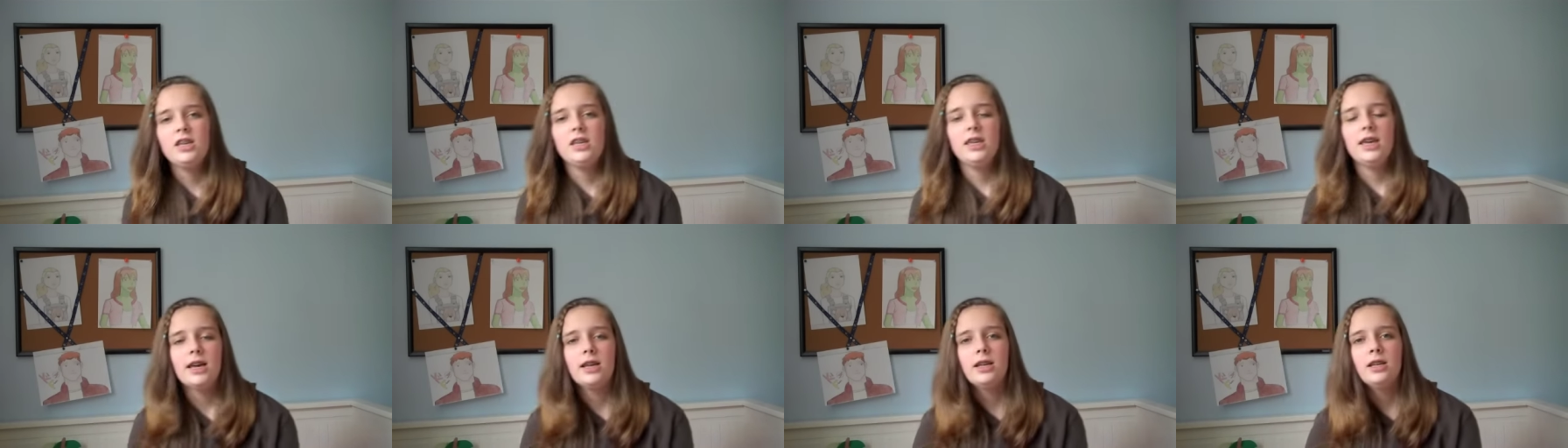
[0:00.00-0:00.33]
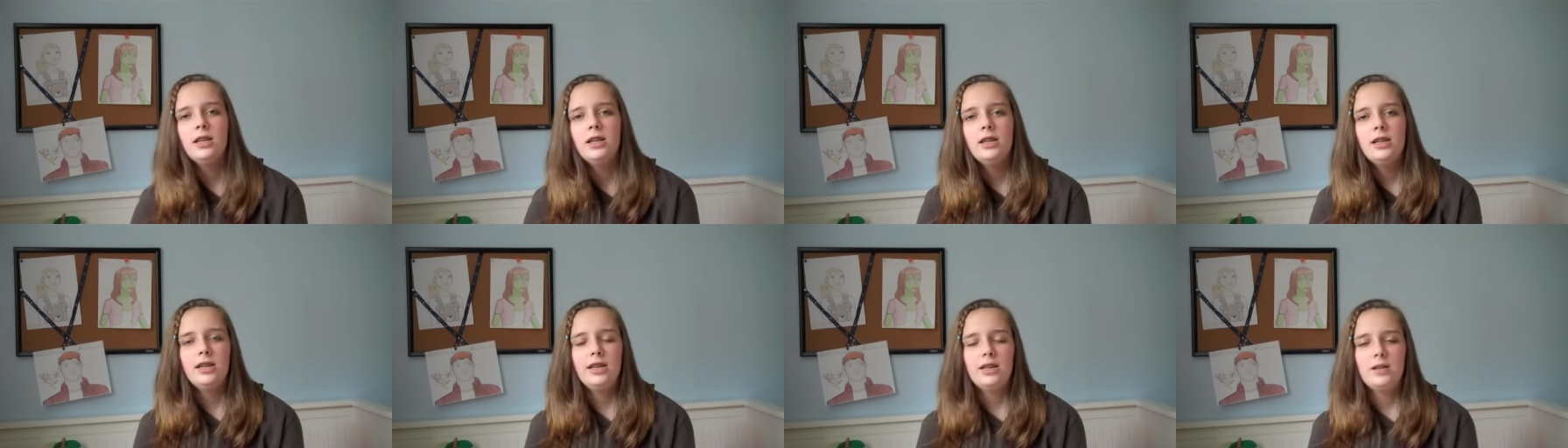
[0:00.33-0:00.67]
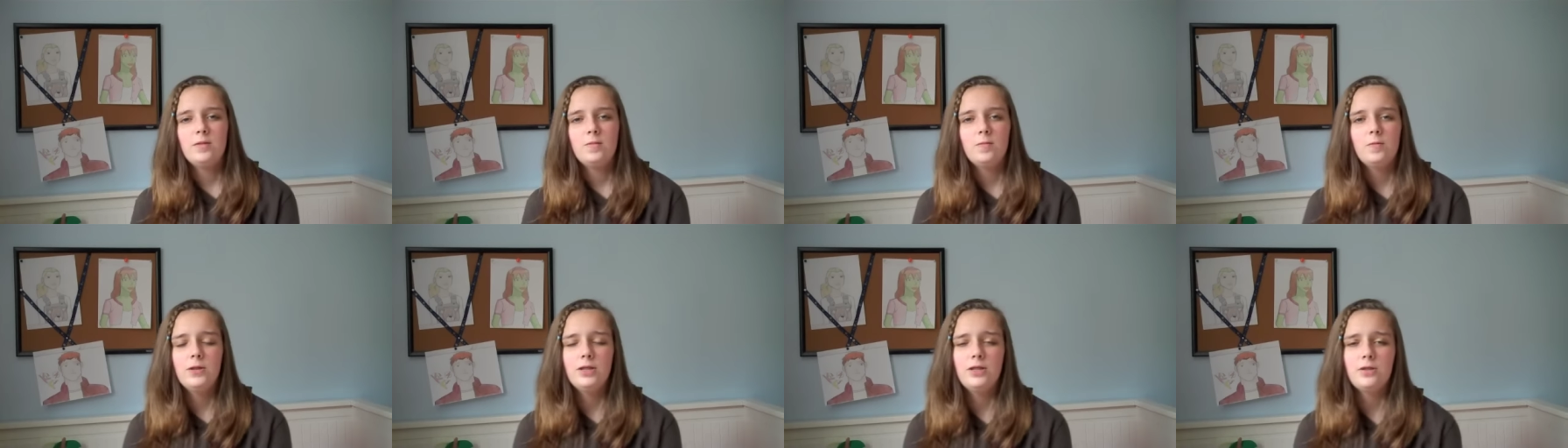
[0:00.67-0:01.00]
yeah,
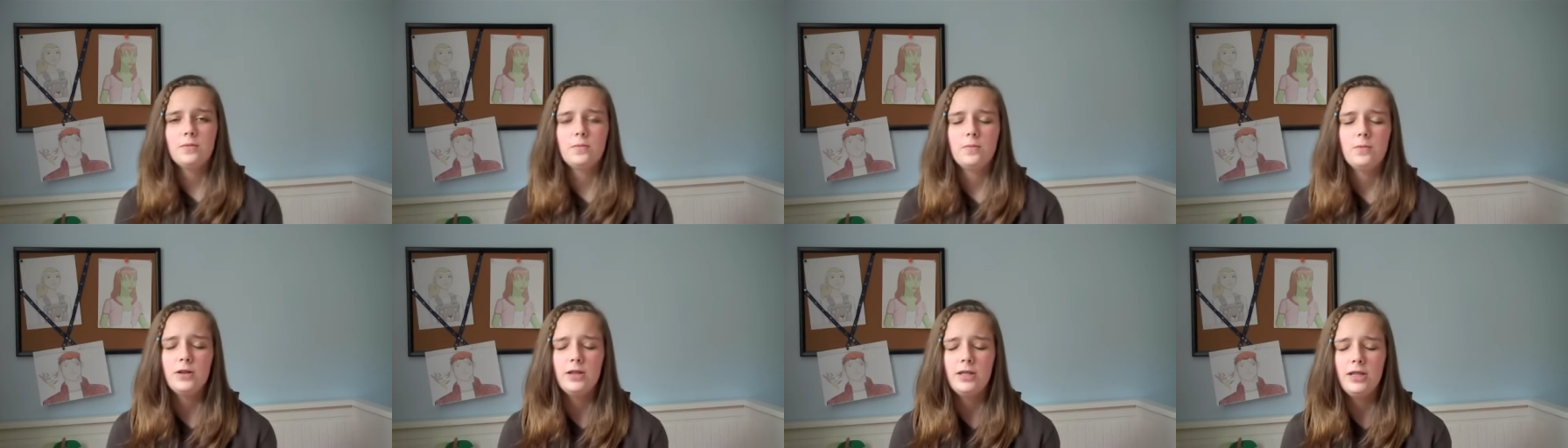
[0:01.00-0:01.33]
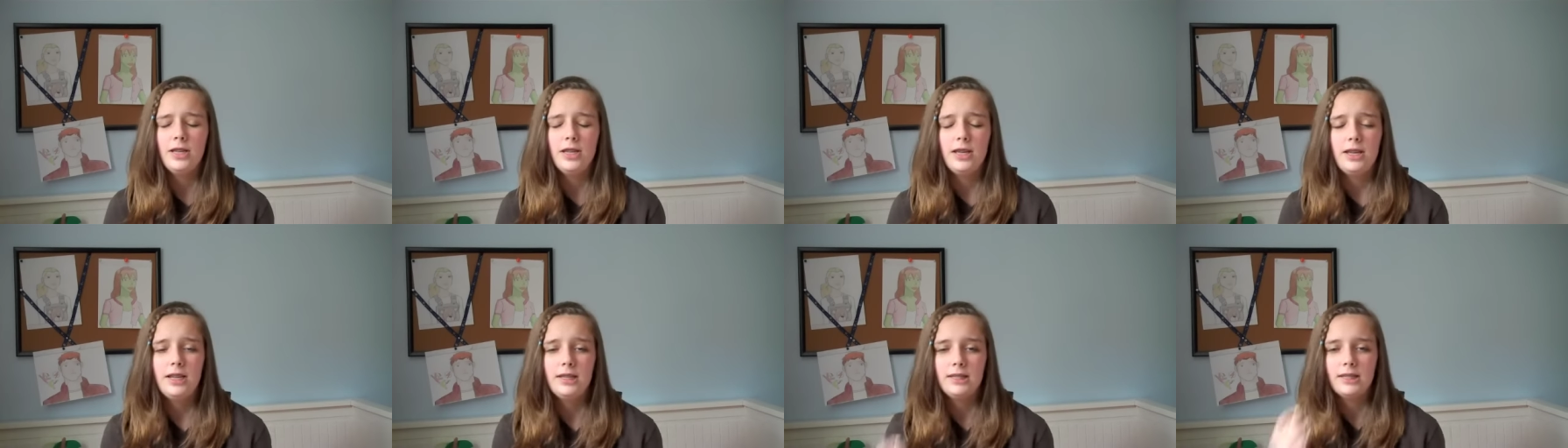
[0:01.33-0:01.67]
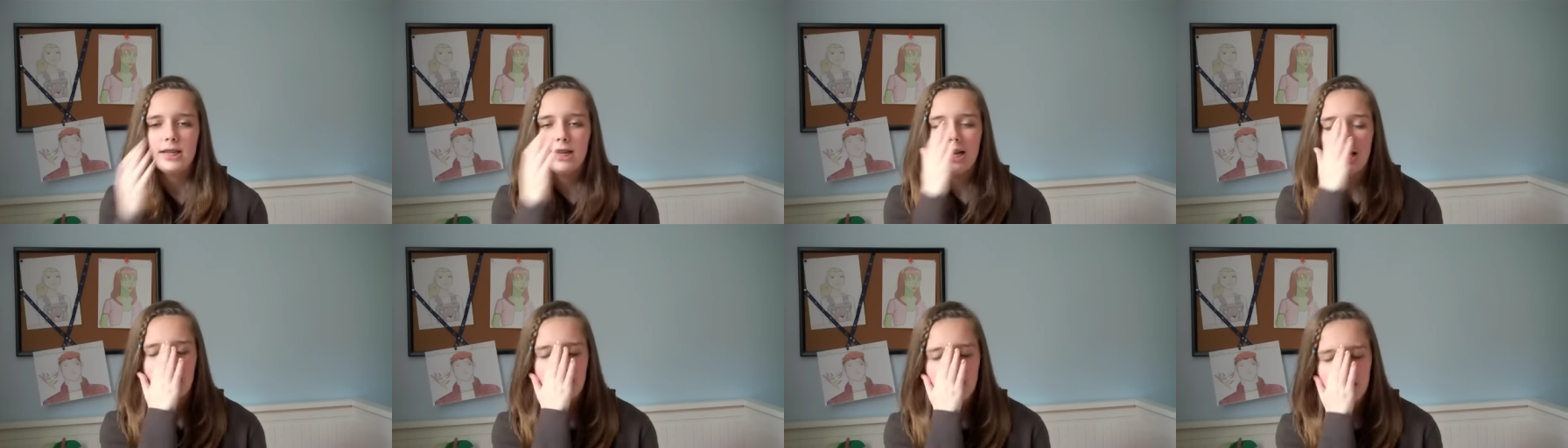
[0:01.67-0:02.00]
and what's really
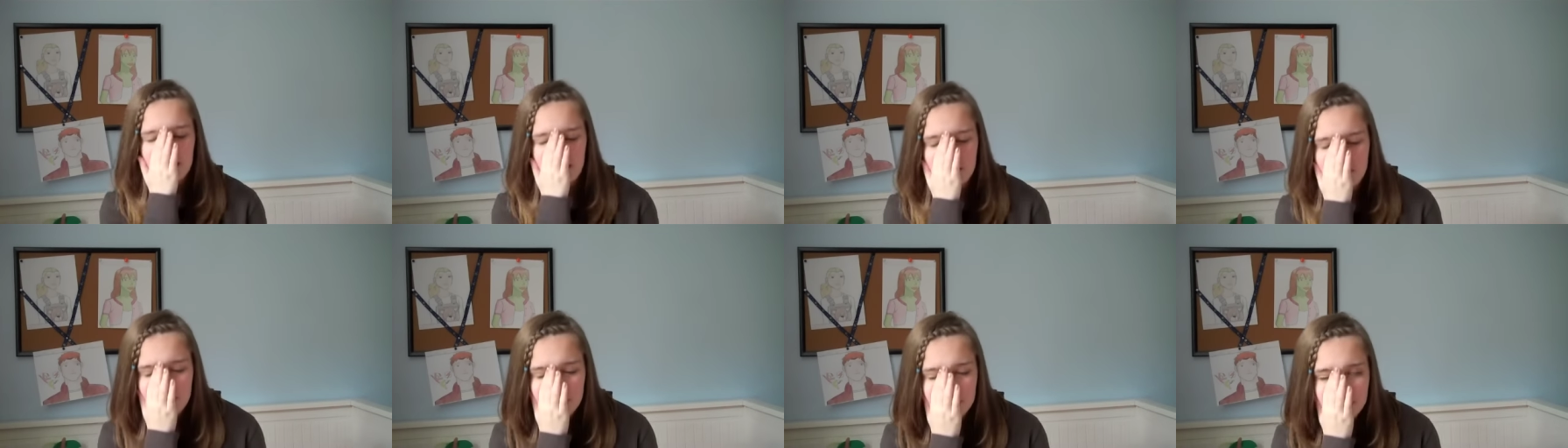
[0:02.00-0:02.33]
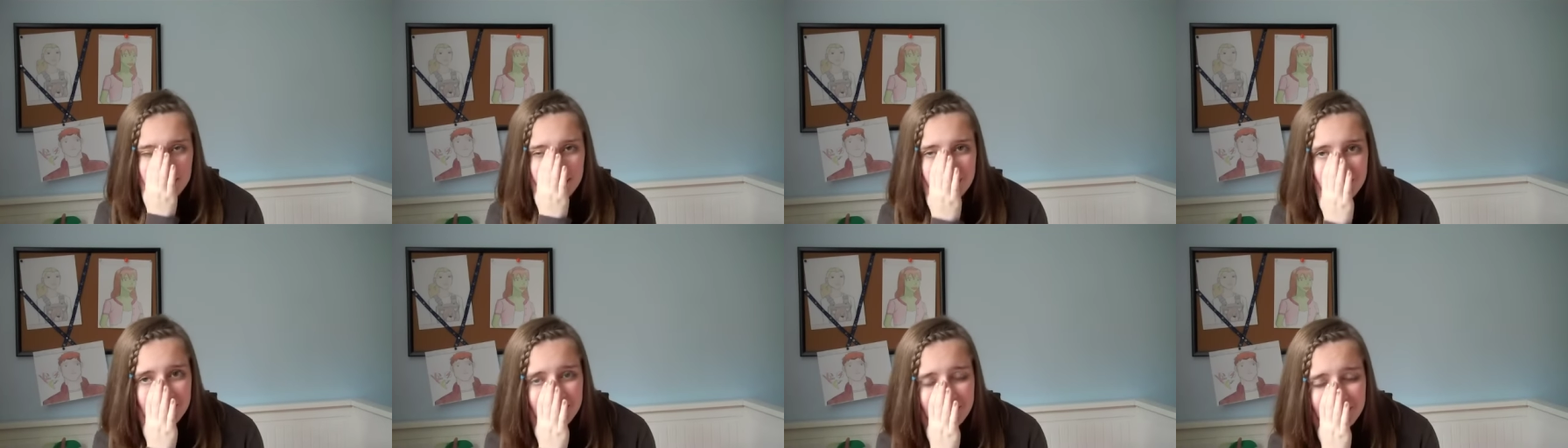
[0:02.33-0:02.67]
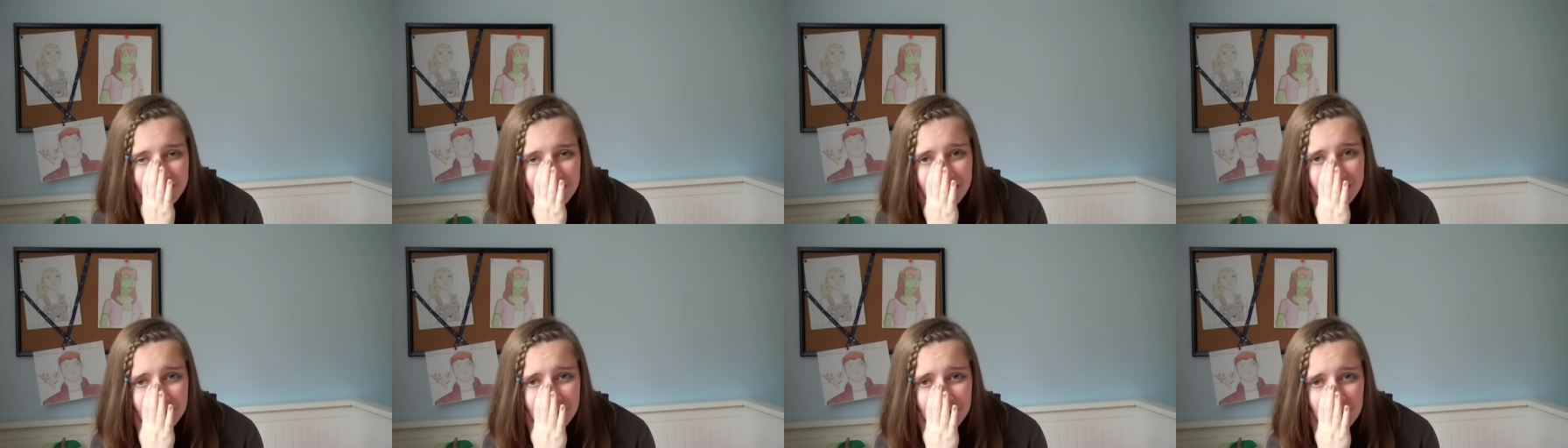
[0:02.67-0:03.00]
sad,
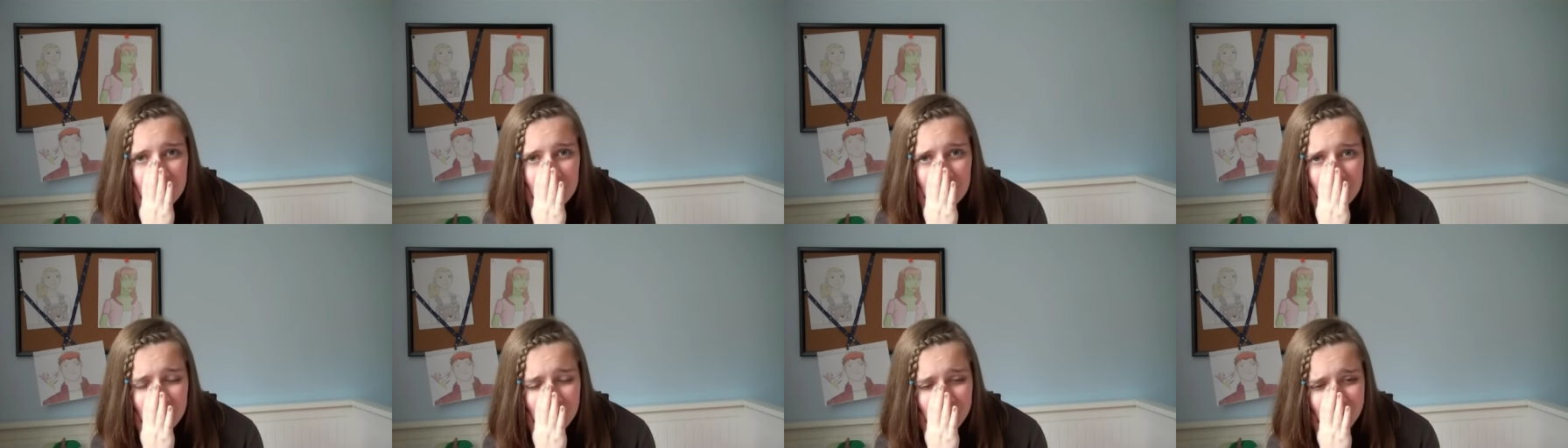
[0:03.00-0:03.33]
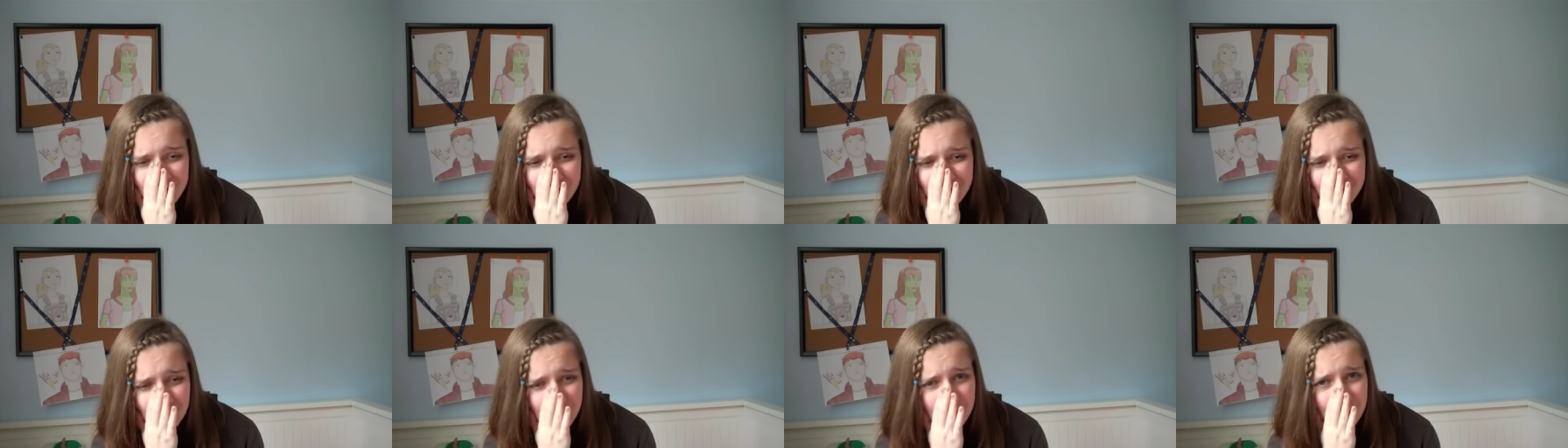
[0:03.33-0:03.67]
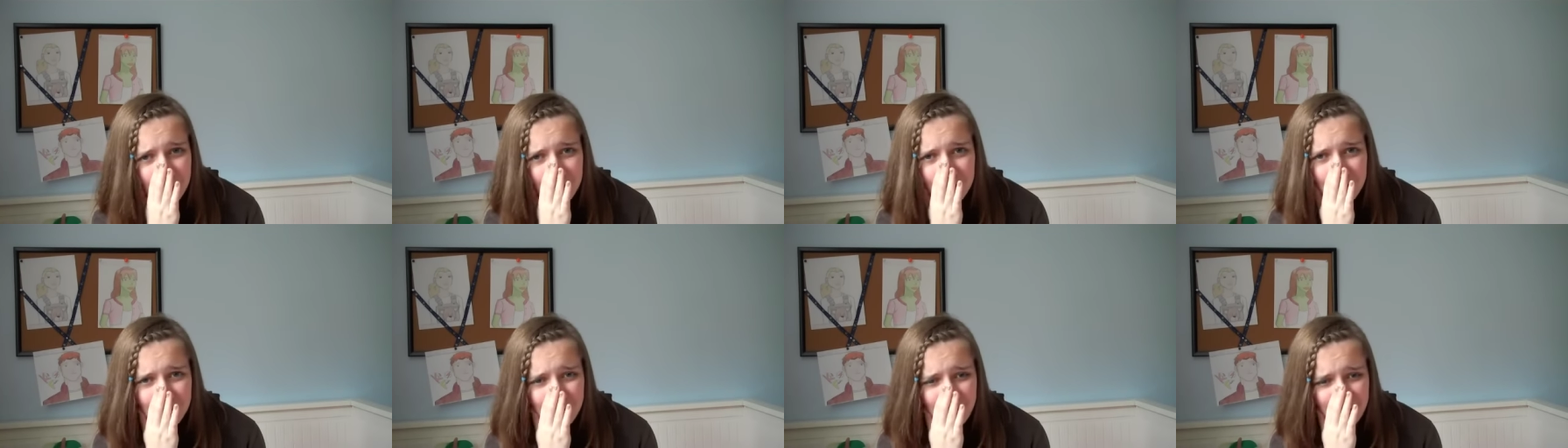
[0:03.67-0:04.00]
there's no more
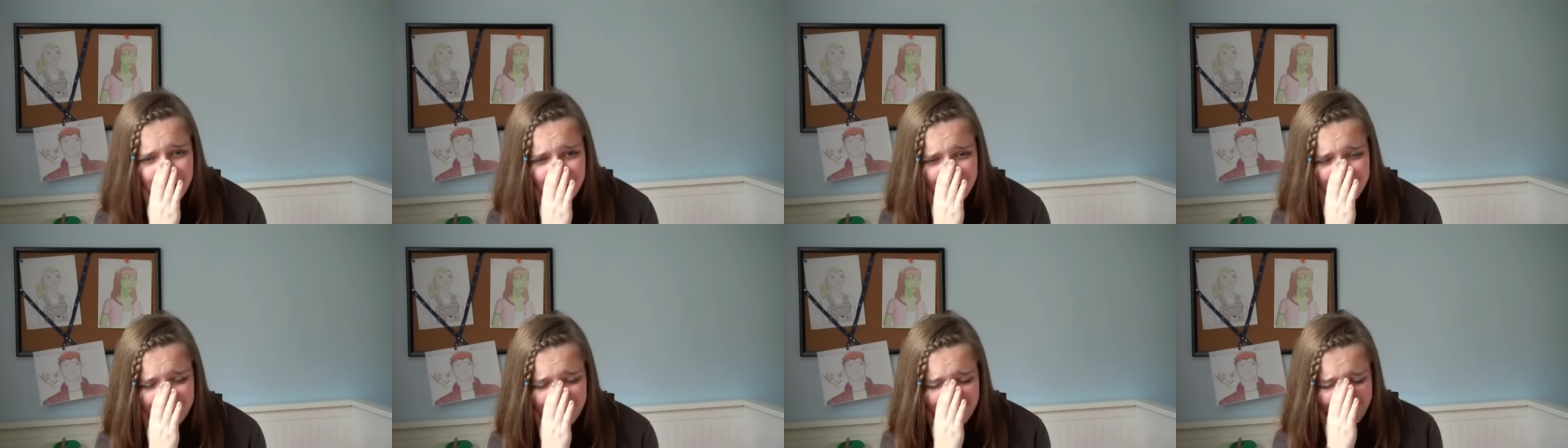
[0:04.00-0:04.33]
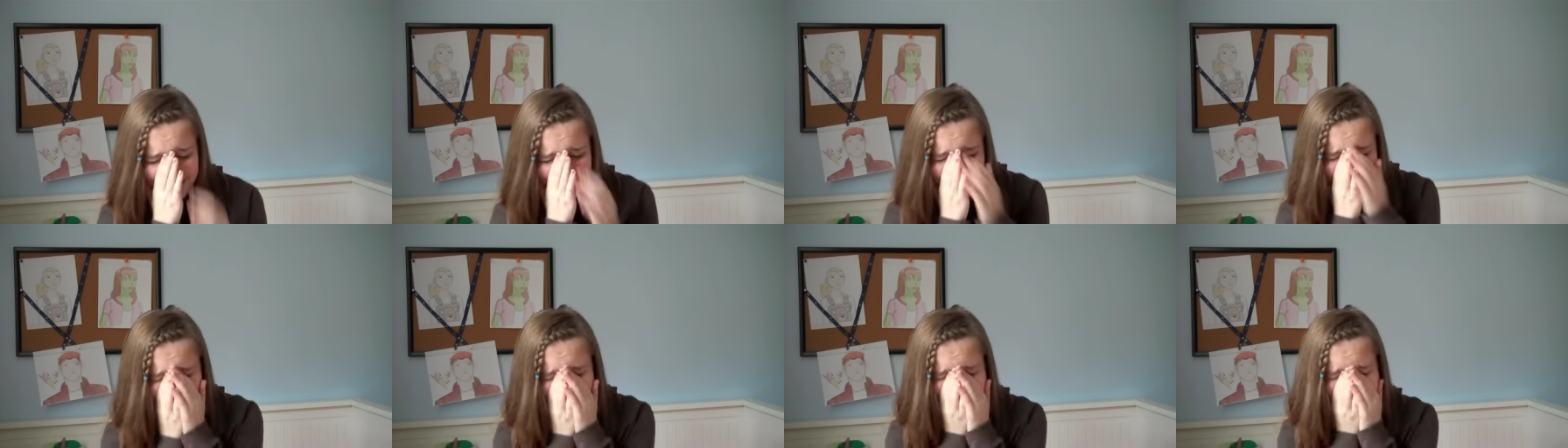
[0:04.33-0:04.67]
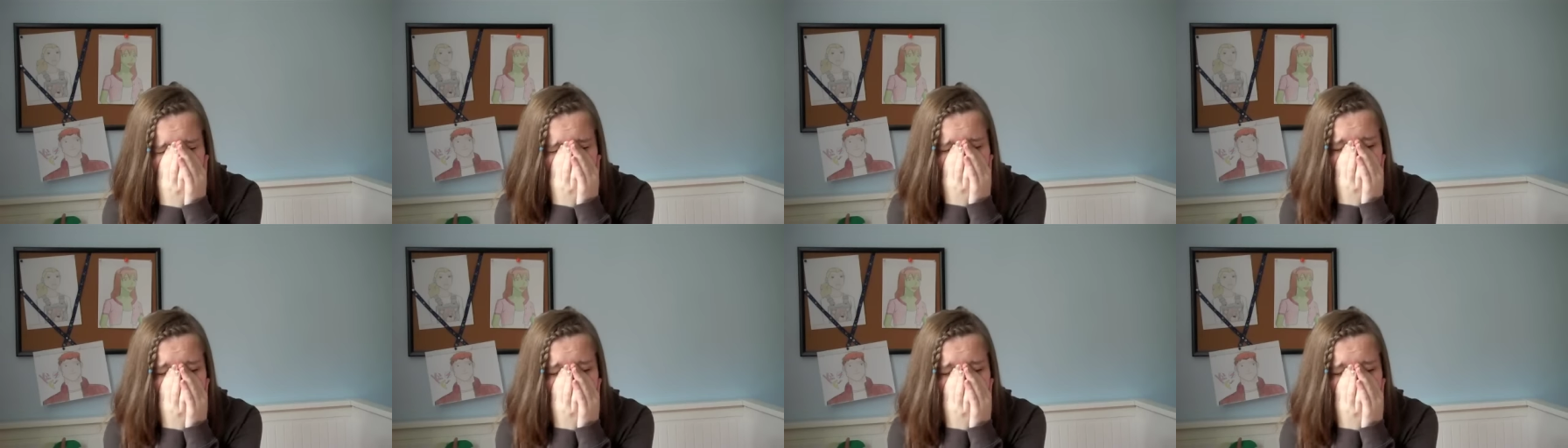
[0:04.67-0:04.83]
Super Martian.